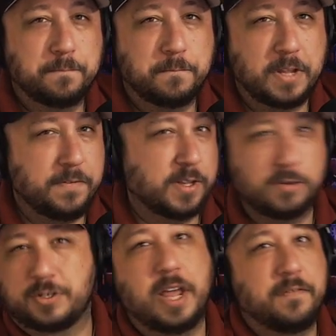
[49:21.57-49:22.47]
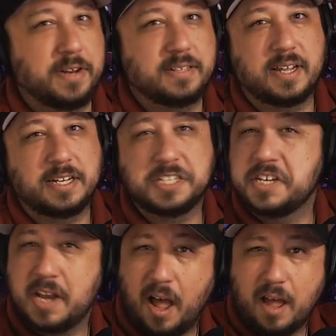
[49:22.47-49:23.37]
even though there's evidence that he's
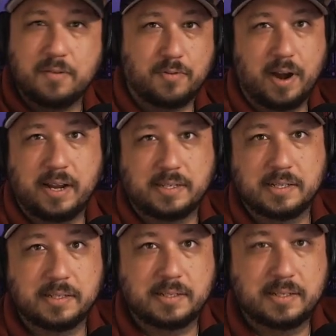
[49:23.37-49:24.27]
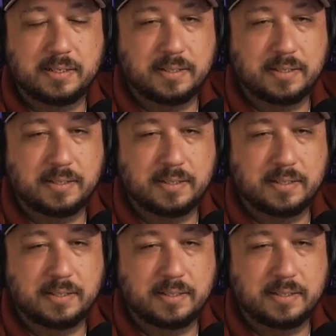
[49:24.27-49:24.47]
not racist,